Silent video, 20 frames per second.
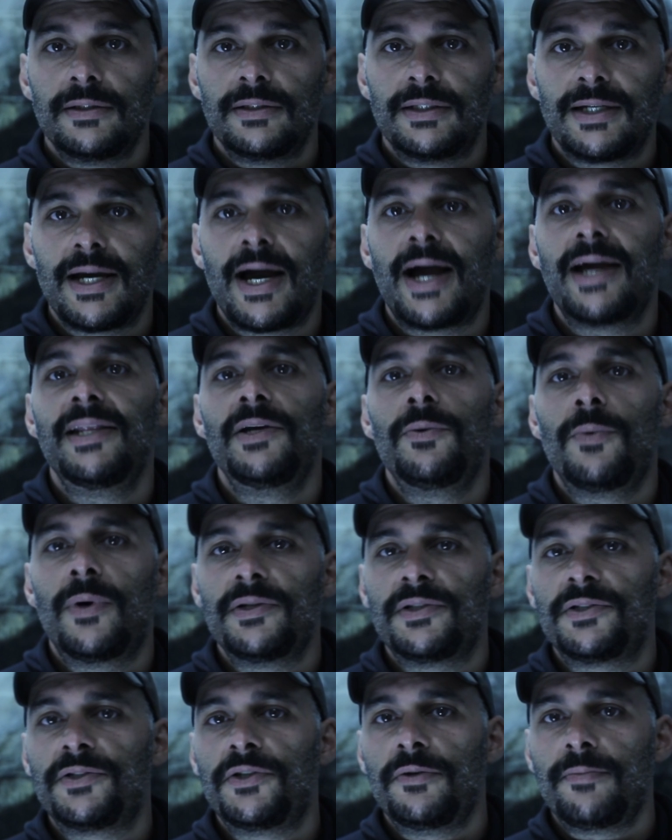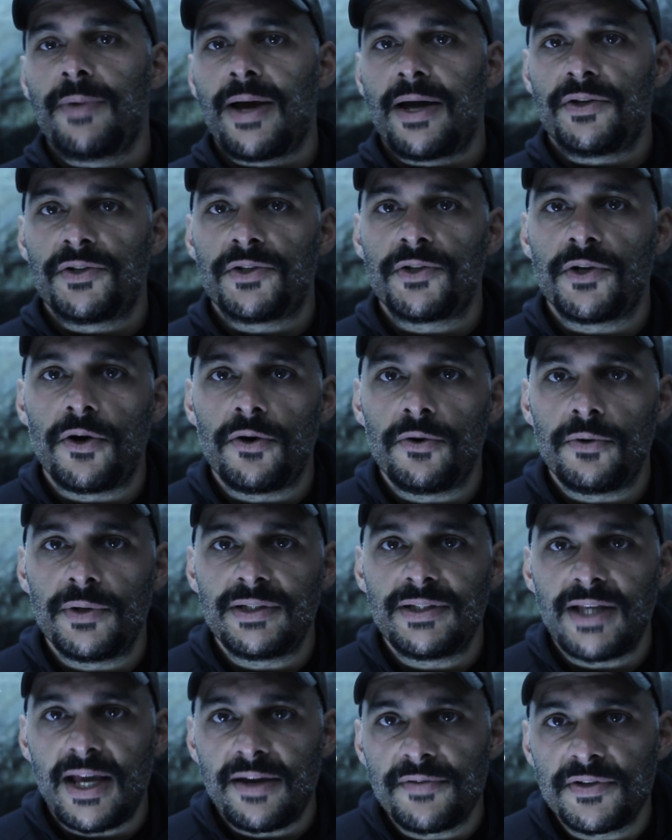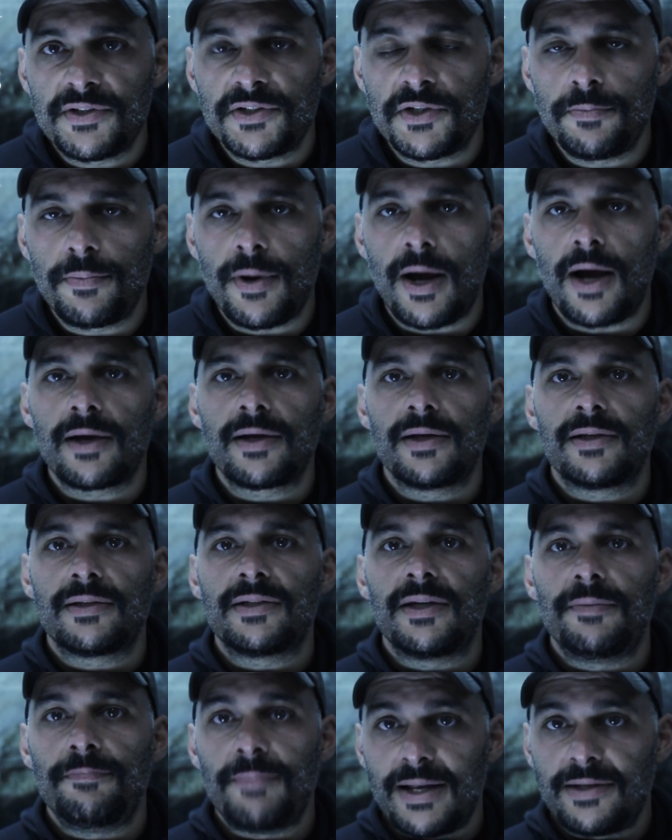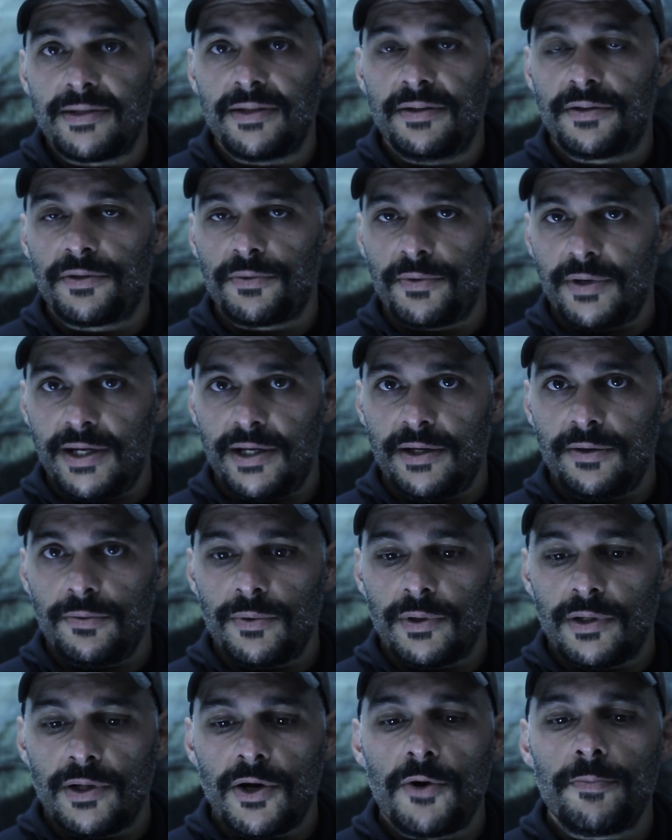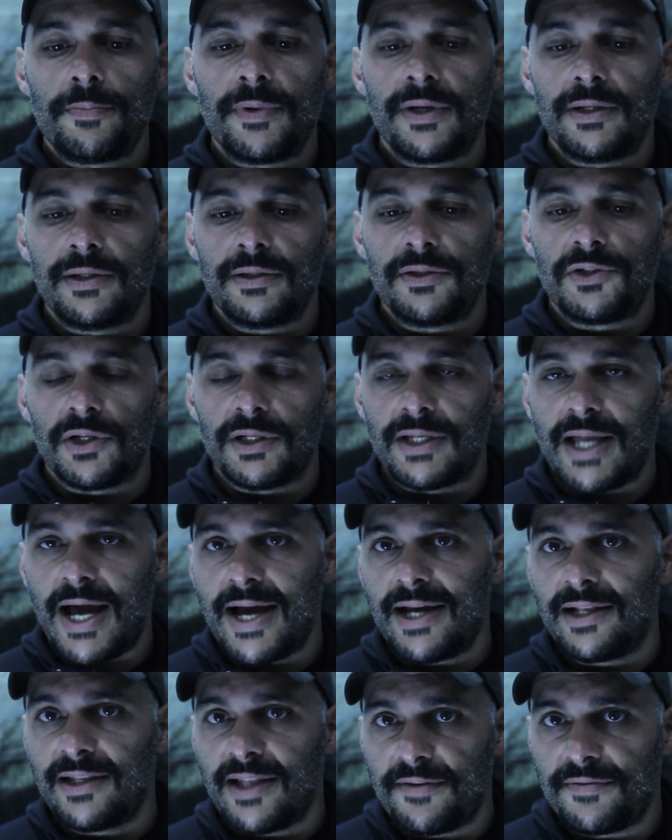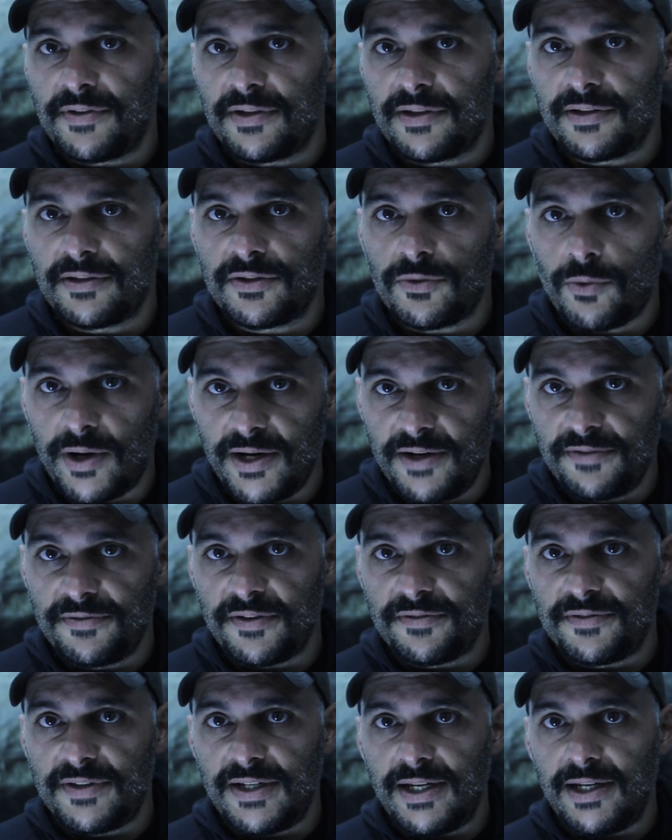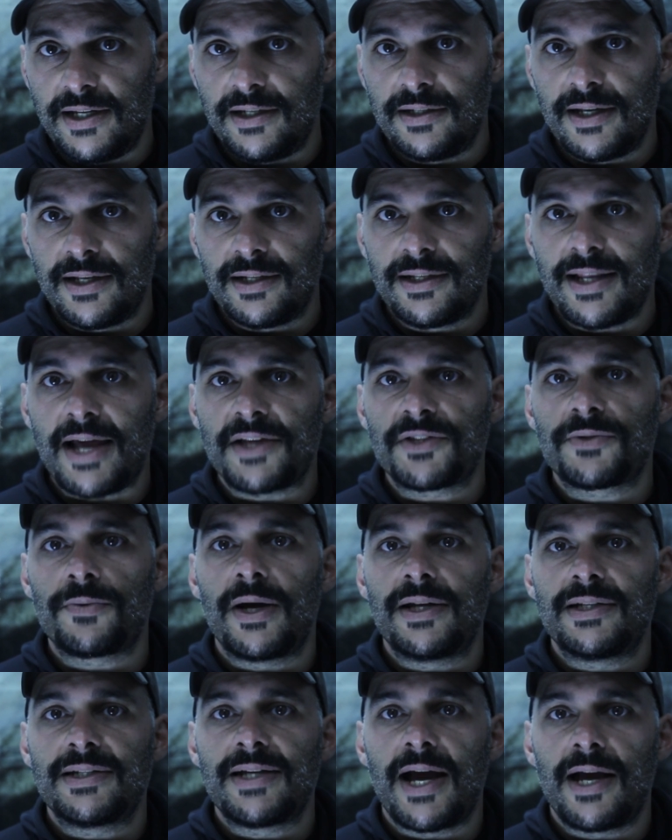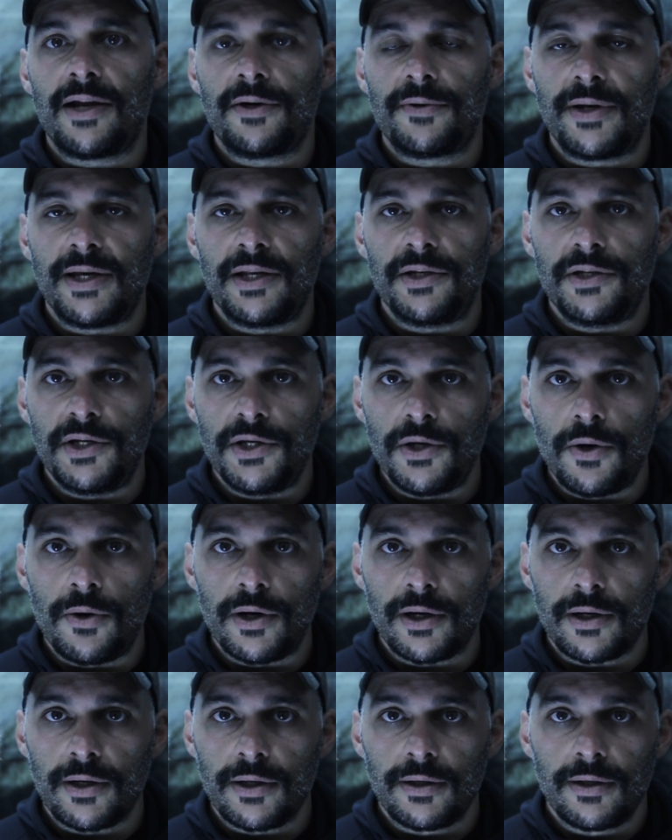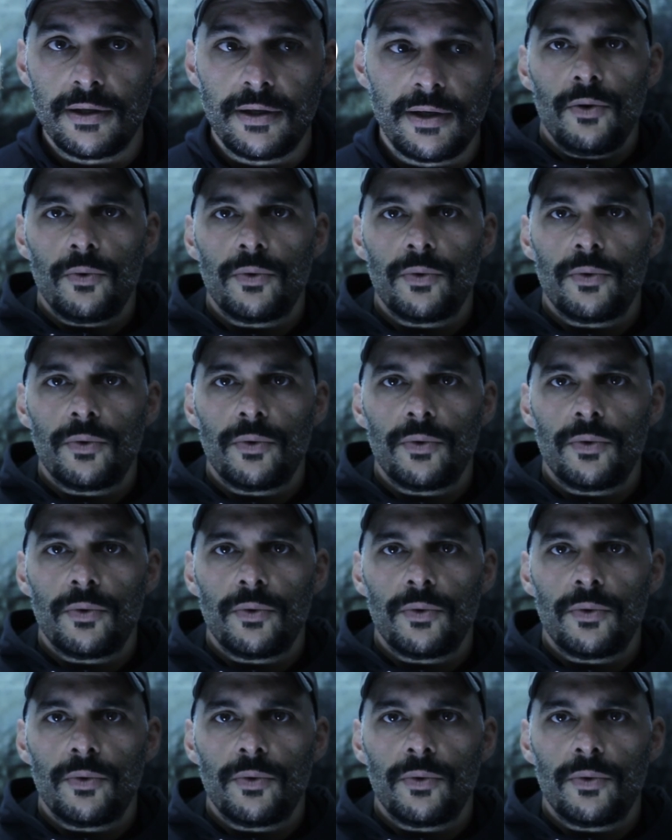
The Kindly Ones two-man show with David Stupakis and Menton 3 will open July 11, 2015 at Last Rites Gallery in New York.